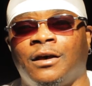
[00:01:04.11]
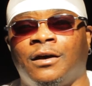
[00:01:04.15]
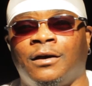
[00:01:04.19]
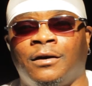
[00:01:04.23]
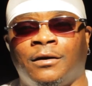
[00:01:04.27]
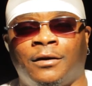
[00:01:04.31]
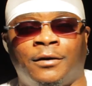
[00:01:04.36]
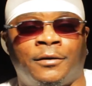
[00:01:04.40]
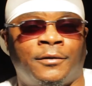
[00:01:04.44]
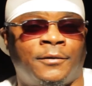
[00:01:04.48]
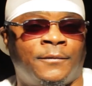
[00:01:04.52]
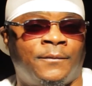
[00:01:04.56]

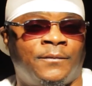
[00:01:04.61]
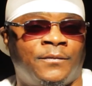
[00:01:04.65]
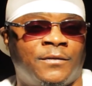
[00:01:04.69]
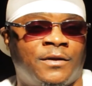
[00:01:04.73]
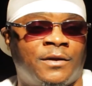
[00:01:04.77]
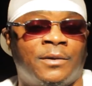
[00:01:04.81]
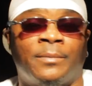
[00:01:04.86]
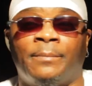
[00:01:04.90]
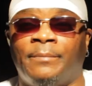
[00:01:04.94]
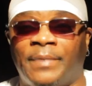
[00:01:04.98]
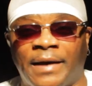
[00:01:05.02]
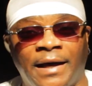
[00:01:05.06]
Um,
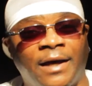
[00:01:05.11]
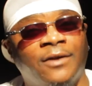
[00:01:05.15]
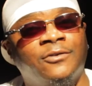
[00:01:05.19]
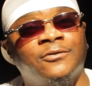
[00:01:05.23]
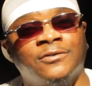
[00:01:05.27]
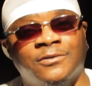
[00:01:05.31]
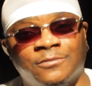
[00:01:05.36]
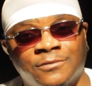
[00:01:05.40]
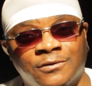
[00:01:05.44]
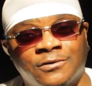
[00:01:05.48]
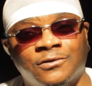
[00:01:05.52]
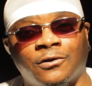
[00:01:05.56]
the
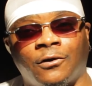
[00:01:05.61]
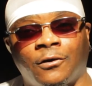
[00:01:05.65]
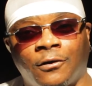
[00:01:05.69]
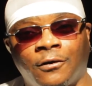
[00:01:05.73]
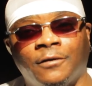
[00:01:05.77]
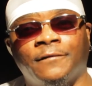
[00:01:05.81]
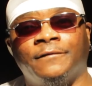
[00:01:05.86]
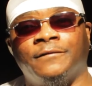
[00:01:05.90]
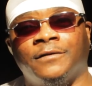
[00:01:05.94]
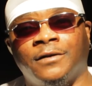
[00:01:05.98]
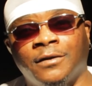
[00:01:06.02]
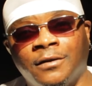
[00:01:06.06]
battles was
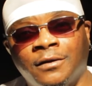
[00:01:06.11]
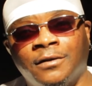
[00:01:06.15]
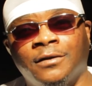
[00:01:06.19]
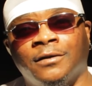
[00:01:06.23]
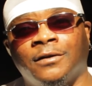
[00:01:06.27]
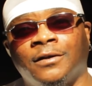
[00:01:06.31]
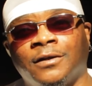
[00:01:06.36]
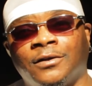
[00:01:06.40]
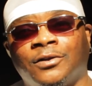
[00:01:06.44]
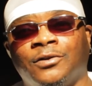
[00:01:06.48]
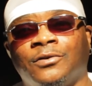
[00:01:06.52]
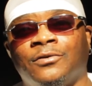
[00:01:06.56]
off the
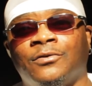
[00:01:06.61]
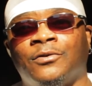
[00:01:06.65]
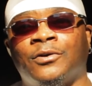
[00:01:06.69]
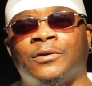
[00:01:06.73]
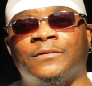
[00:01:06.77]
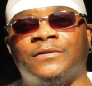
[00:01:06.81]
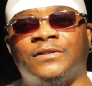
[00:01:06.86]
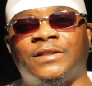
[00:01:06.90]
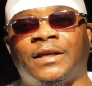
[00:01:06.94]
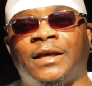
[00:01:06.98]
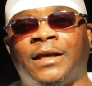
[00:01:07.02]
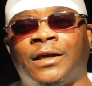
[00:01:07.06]
hook, you know what
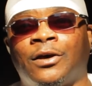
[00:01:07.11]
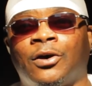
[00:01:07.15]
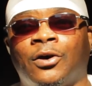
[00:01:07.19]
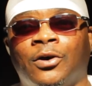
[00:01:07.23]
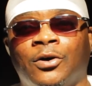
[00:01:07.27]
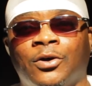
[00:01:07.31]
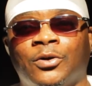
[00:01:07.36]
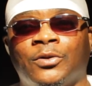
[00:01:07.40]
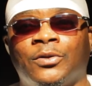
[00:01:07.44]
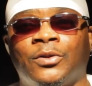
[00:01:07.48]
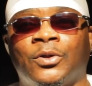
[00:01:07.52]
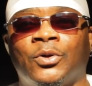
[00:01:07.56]
I'm saying?
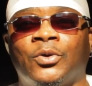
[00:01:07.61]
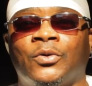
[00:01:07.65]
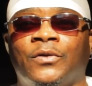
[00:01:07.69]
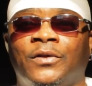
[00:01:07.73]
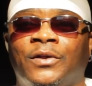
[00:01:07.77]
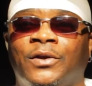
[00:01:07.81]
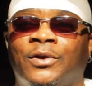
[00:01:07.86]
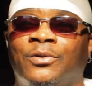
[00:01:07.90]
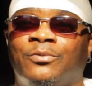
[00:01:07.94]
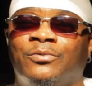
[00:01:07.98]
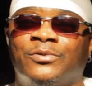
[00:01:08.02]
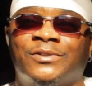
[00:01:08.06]
Although
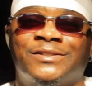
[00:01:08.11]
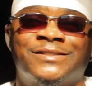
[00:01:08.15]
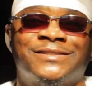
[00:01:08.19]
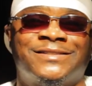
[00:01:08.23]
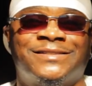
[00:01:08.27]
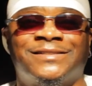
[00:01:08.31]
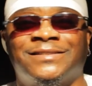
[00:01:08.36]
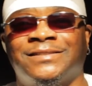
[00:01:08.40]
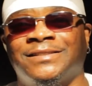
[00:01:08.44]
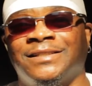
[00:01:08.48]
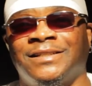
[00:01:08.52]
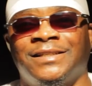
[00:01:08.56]
there
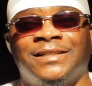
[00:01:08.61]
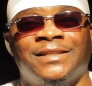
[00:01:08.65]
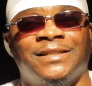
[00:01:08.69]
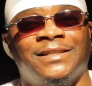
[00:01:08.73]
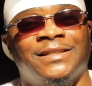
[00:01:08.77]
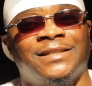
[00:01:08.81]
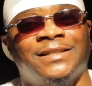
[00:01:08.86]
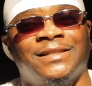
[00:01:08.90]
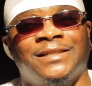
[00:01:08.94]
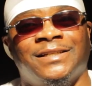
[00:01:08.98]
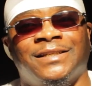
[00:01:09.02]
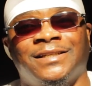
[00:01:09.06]
was
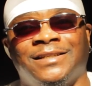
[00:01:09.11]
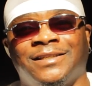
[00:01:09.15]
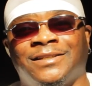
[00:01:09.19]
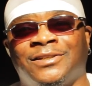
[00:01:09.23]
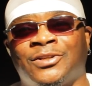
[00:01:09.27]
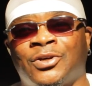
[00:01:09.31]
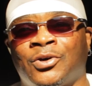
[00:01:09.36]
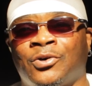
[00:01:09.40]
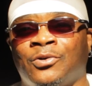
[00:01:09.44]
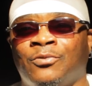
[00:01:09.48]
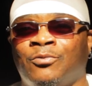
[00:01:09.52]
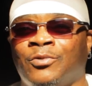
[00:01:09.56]
you
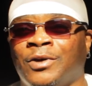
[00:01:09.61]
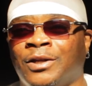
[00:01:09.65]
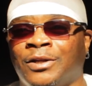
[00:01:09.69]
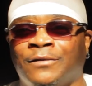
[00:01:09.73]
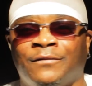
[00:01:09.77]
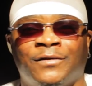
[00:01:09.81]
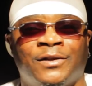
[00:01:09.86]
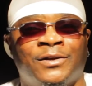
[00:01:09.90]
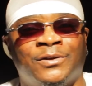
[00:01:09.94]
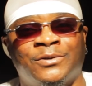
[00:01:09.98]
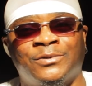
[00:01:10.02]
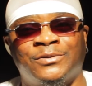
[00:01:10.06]
know, one
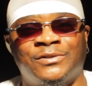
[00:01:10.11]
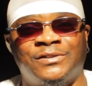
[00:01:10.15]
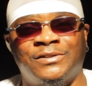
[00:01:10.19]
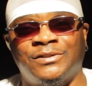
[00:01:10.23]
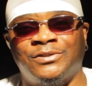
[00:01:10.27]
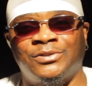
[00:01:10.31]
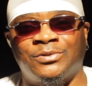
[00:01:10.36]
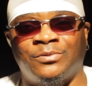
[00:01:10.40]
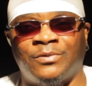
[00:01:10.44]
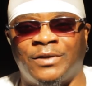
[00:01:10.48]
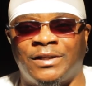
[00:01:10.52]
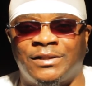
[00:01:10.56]
of those
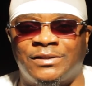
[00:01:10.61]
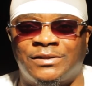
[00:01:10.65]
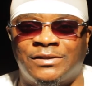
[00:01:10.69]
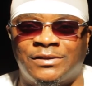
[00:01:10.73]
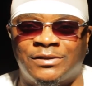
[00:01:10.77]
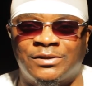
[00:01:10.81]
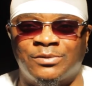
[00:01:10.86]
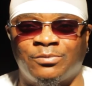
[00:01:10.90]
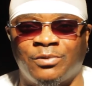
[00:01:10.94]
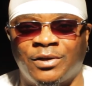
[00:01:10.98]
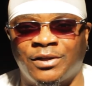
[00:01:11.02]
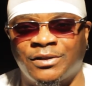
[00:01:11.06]

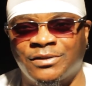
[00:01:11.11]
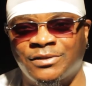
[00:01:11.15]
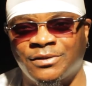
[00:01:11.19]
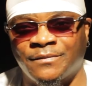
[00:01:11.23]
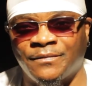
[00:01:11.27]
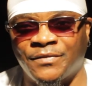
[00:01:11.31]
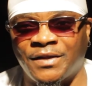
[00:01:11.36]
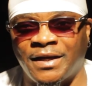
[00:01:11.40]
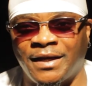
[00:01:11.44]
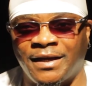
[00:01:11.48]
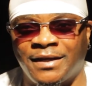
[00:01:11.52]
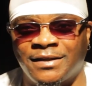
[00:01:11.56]
situations where
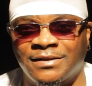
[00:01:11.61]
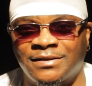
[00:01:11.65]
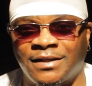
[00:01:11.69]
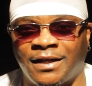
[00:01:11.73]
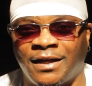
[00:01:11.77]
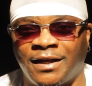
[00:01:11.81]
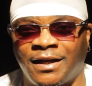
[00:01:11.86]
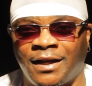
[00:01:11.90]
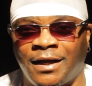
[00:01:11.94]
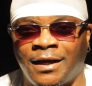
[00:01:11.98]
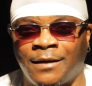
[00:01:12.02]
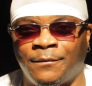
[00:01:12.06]
some things
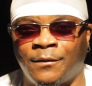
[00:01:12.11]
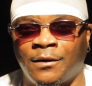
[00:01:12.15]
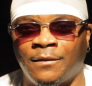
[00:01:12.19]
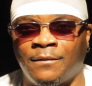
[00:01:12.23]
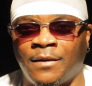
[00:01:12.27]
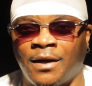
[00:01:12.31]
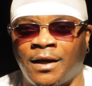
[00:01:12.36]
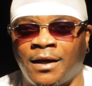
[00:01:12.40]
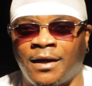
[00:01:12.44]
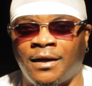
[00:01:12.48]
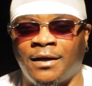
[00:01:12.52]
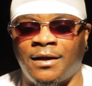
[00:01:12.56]
had happened,
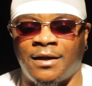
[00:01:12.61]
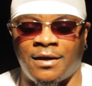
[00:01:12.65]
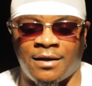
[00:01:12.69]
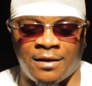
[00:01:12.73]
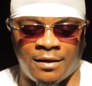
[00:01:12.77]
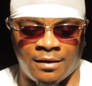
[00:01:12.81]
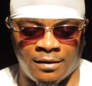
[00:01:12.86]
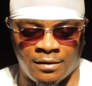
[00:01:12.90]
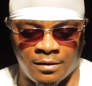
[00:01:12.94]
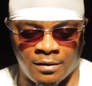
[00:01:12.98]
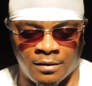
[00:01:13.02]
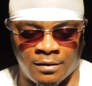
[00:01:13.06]
man,
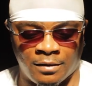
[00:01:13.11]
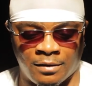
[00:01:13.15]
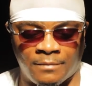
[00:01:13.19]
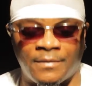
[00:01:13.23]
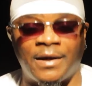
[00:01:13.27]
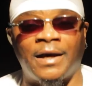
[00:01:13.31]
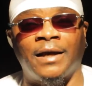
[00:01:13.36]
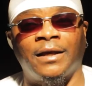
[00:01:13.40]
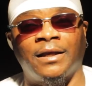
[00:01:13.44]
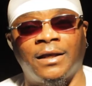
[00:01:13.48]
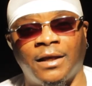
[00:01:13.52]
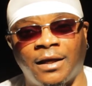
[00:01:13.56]
and um,
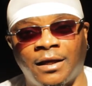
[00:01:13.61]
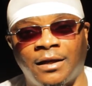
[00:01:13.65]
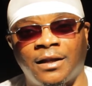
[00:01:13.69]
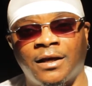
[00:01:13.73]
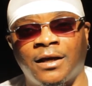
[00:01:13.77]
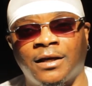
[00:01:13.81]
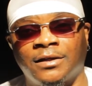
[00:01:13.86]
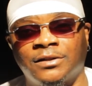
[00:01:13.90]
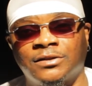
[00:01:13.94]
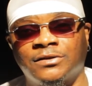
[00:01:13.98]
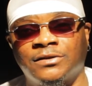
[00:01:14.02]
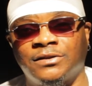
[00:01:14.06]
I can
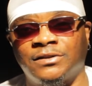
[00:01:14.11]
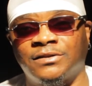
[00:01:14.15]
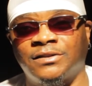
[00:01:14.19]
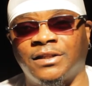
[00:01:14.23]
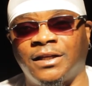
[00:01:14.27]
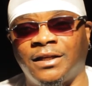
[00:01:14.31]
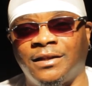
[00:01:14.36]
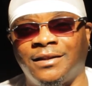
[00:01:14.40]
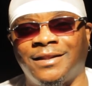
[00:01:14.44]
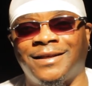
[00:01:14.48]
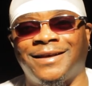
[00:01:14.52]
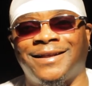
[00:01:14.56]
honestly
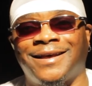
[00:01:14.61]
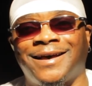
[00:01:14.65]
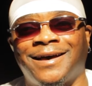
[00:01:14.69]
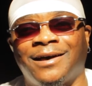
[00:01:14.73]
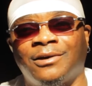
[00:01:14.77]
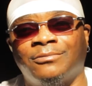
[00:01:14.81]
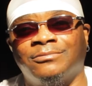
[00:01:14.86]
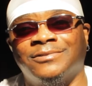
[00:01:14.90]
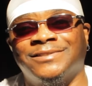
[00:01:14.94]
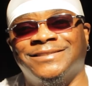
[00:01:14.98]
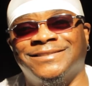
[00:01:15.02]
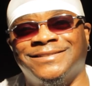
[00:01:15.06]
say that
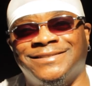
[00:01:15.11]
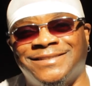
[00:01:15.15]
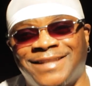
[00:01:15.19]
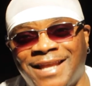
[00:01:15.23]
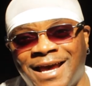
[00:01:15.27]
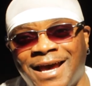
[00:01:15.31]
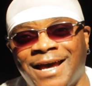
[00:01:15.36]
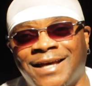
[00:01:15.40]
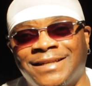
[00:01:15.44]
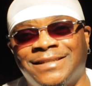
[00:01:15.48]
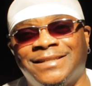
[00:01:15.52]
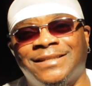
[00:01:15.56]
I was
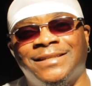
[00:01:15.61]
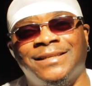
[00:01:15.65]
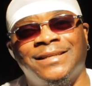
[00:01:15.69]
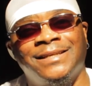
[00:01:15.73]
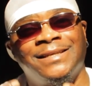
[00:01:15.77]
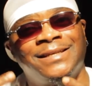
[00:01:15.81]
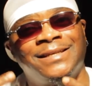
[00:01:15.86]
not,